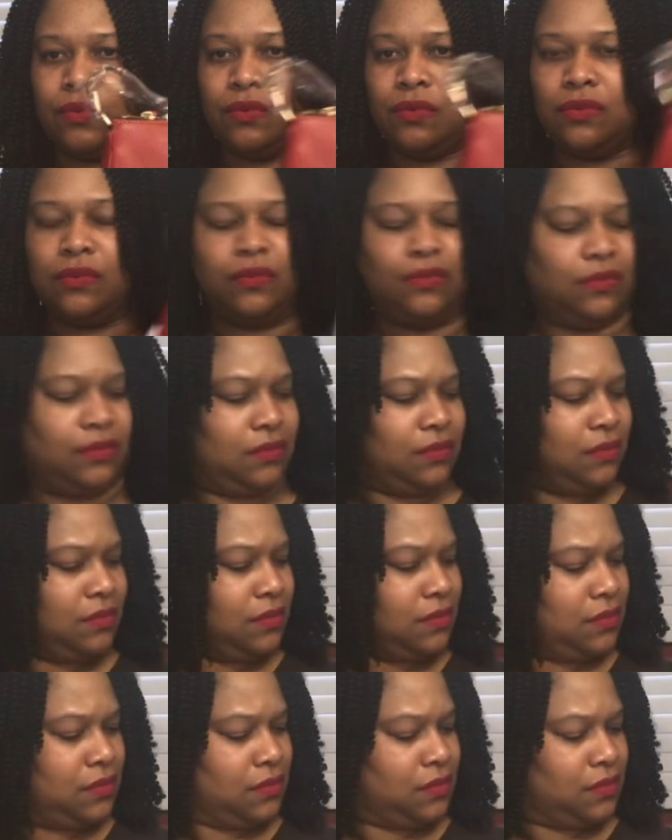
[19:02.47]

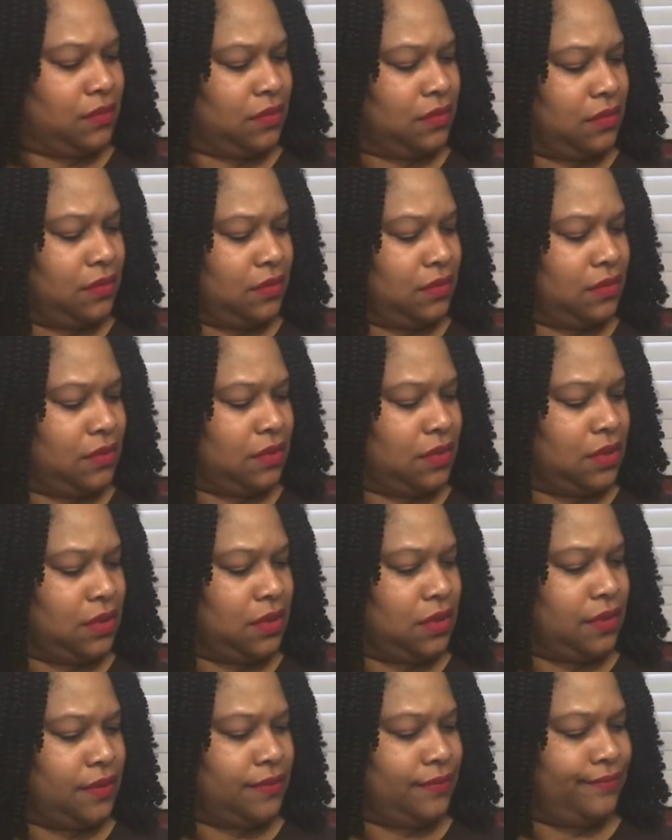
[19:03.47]

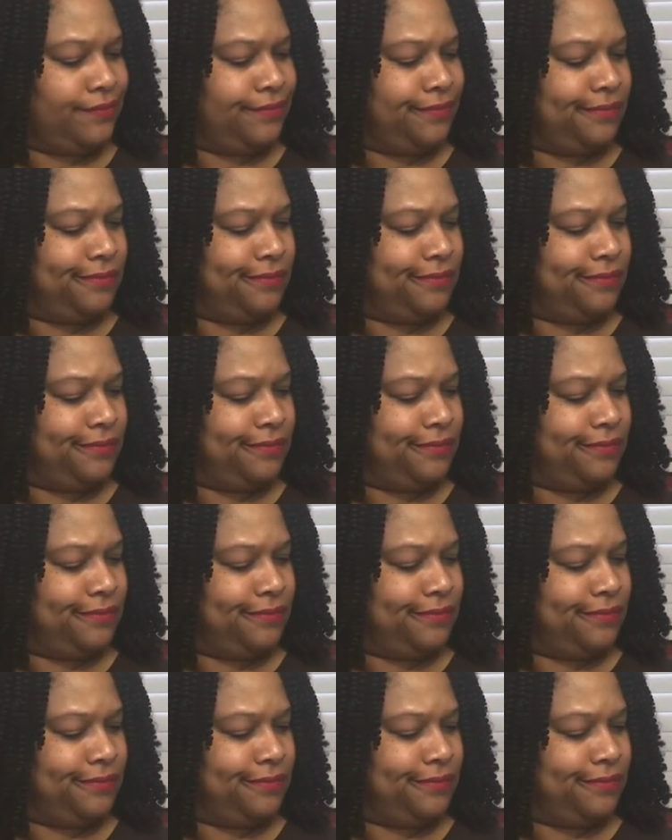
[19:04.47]
Nothing is said.